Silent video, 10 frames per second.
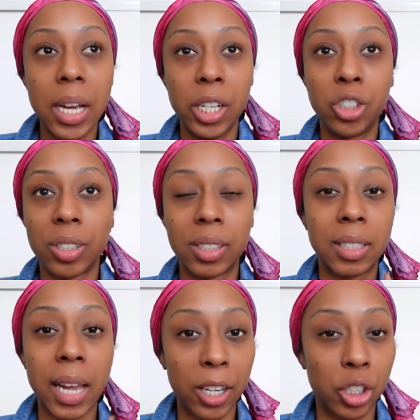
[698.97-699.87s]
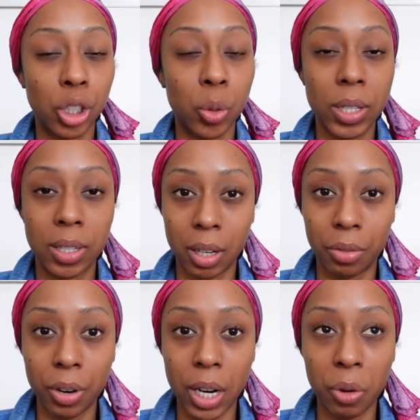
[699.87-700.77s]
It's just the texture was
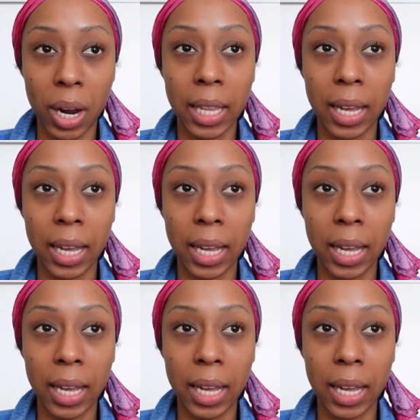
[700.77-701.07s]
different, right?